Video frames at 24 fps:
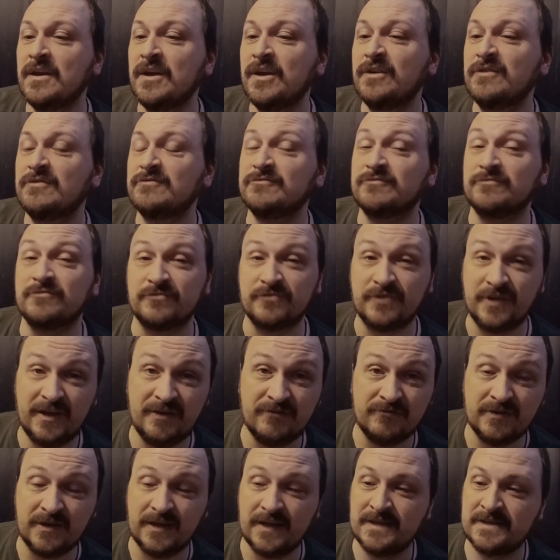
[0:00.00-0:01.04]

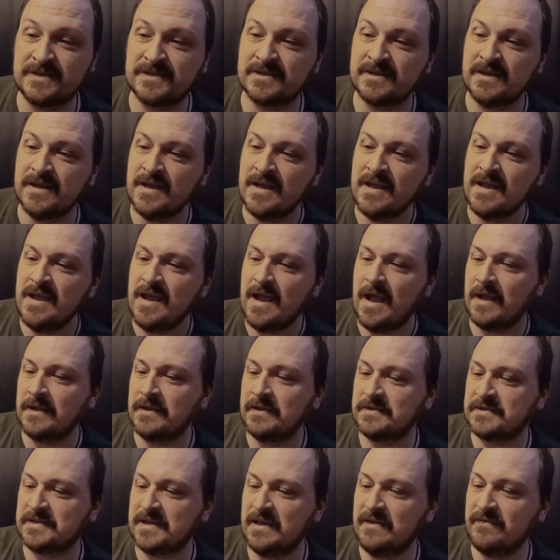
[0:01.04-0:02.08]
re-release, and it's
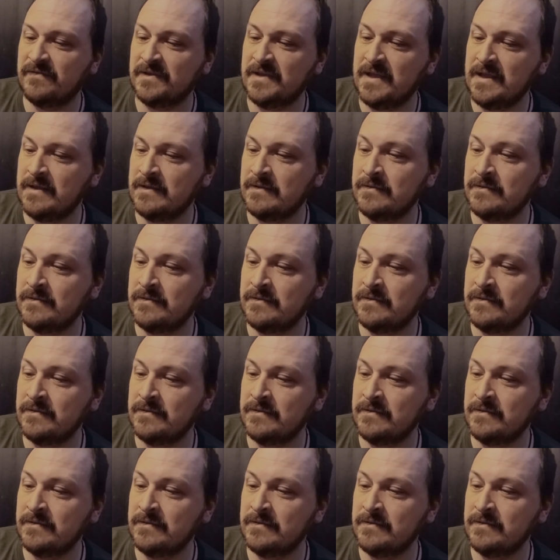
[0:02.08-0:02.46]
even in